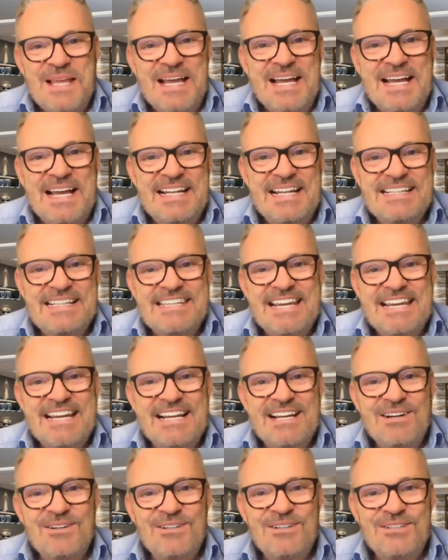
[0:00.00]
and say
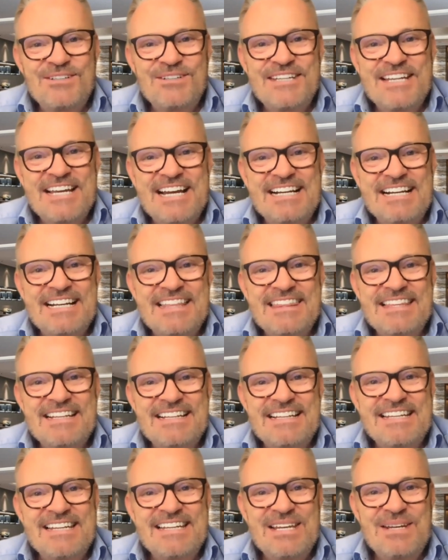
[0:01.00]
hello to Doug and the
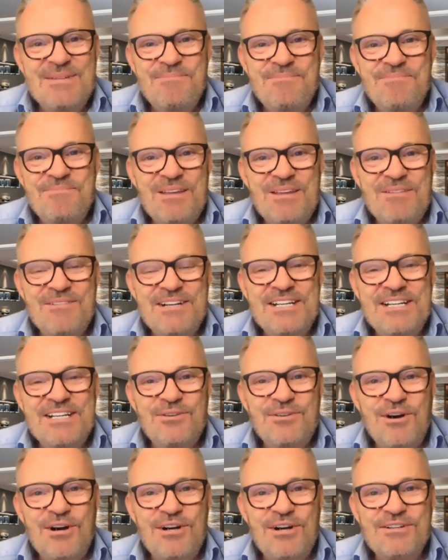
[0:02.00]
team when you
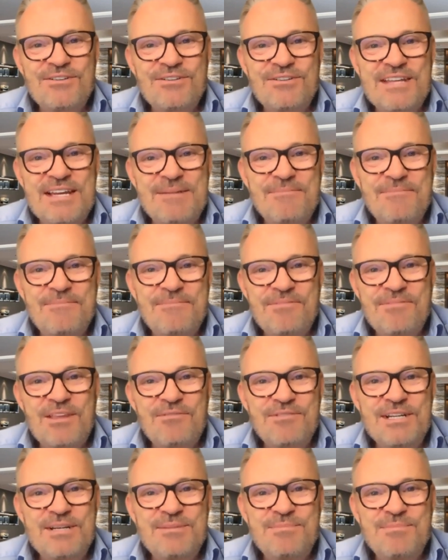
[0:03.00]
talk to them. We